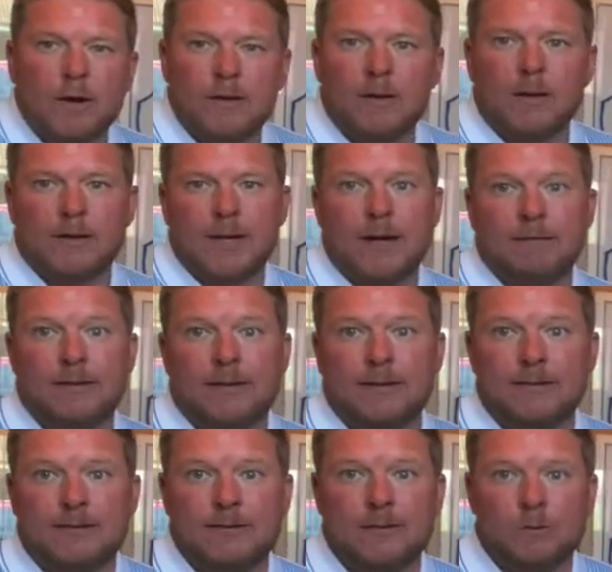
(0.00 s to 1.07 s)
carry
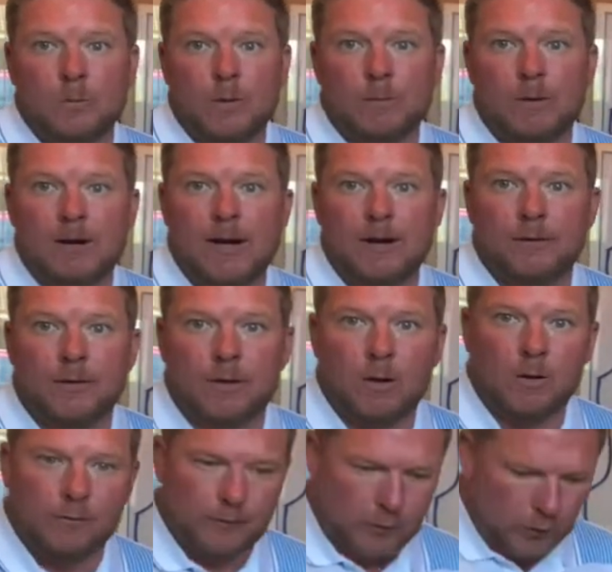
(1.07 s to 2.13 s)
this when we're out on the
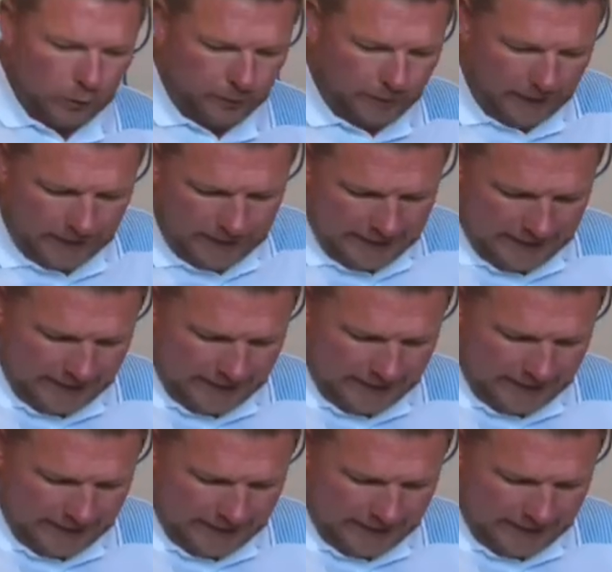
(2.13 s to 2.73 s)
golf course, but if